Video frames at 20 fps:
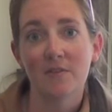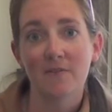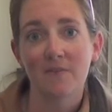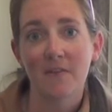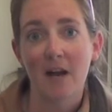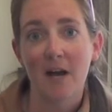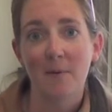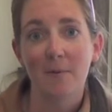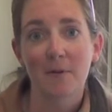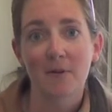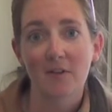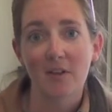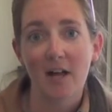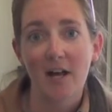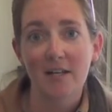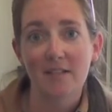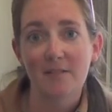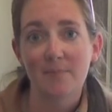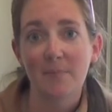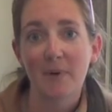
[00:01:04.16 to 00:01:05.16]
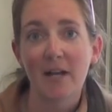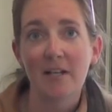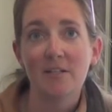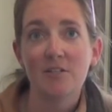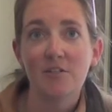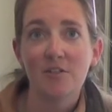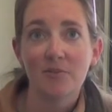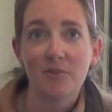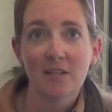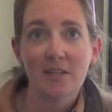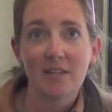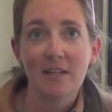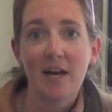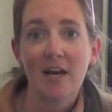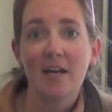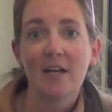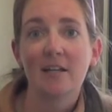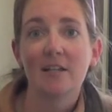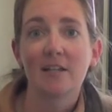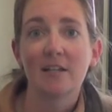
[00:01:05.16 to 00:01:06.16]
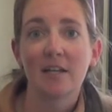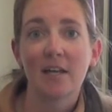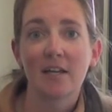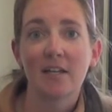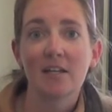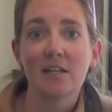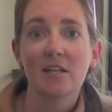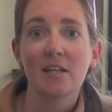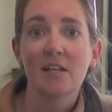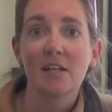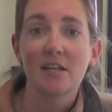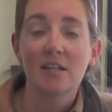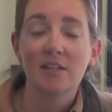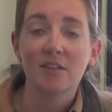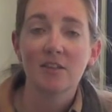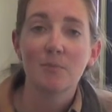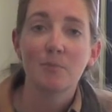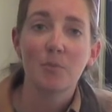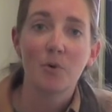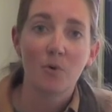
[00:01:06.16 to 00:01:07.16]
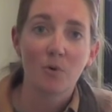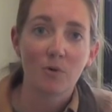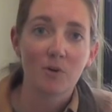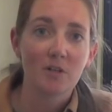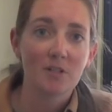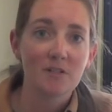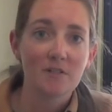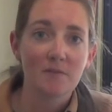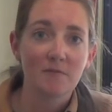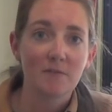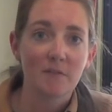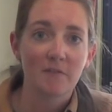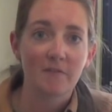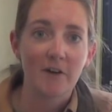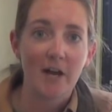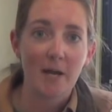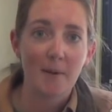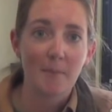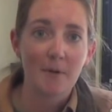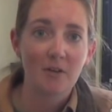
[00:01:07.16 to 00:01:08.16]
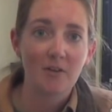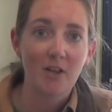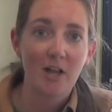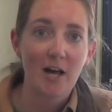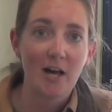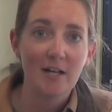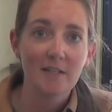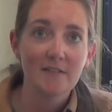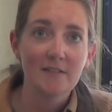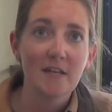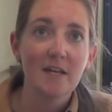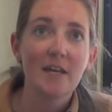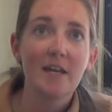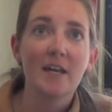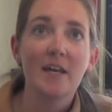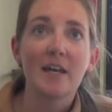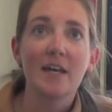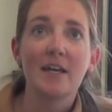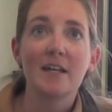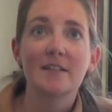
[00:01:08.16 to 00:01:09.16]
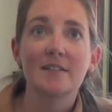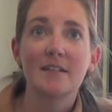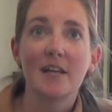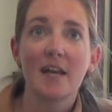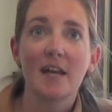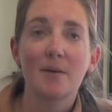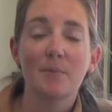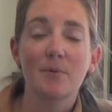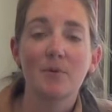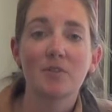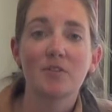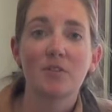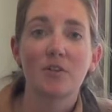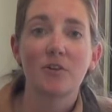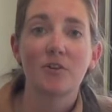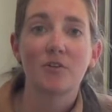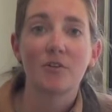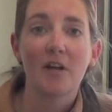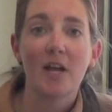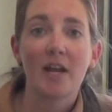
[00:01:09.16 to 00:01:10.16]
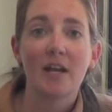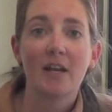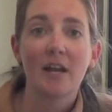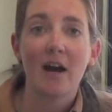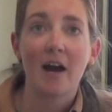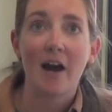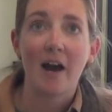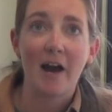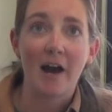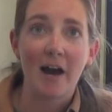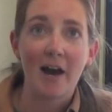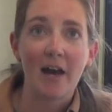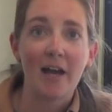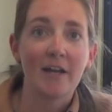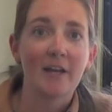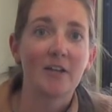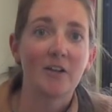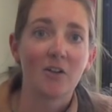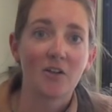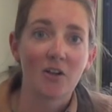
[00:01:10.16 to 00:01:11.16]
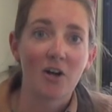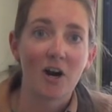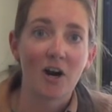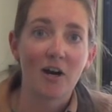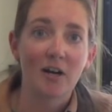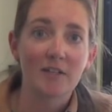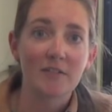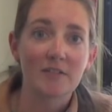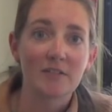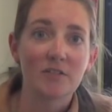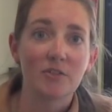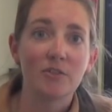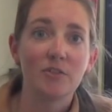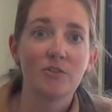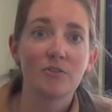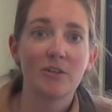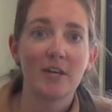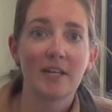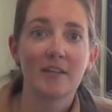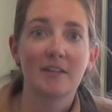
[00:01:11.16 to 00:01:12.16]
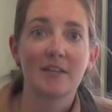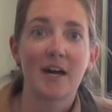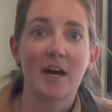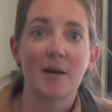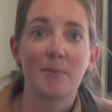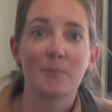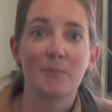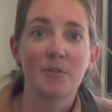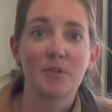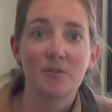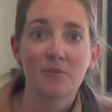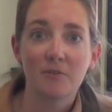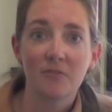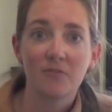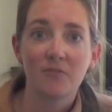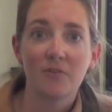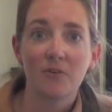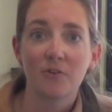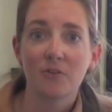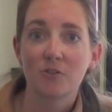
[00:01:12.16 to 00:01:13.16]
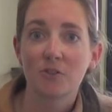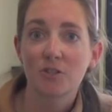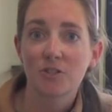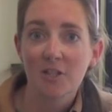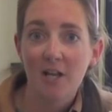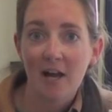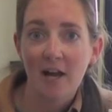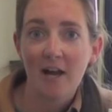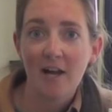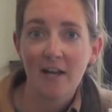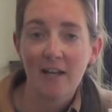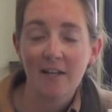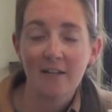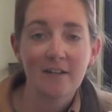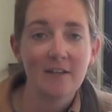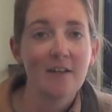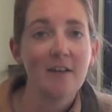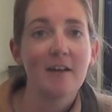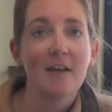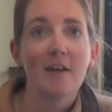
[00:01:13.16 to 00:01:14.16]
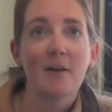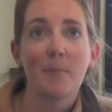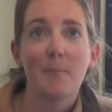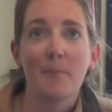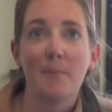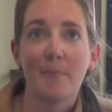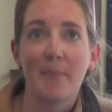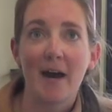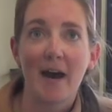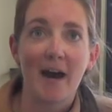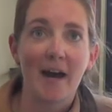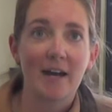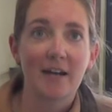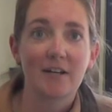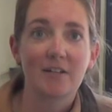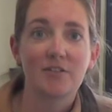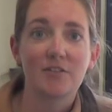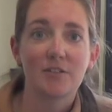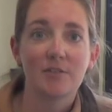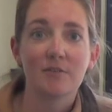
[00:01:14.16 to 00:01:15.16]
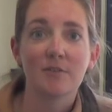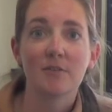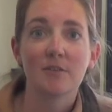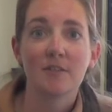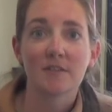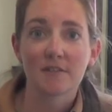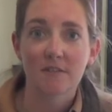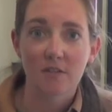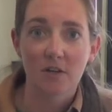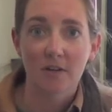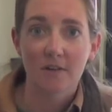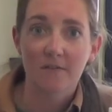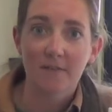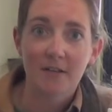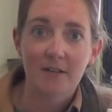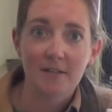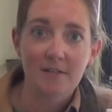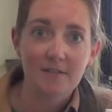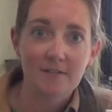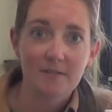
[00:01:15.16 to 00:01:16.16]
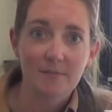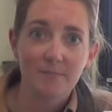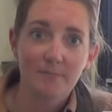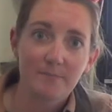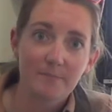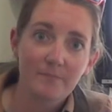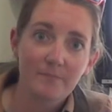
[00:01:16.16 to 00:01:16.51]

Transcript: the fiberglass. By doing that and getting it in the pores of the fiberglass, it's able to create a high gloss. So you get that beautiful shine back to the surface.